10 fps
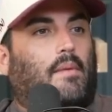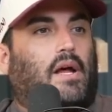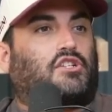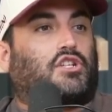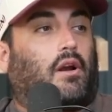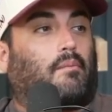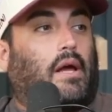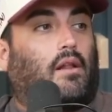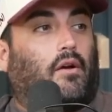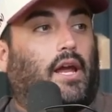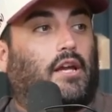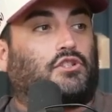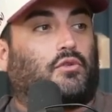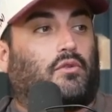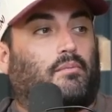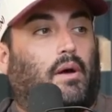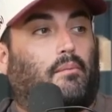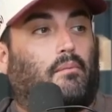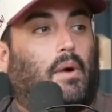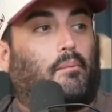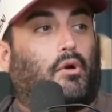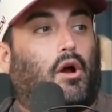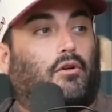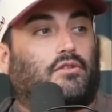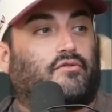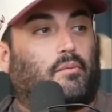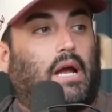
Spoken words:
I'm not sharing my location with my bros from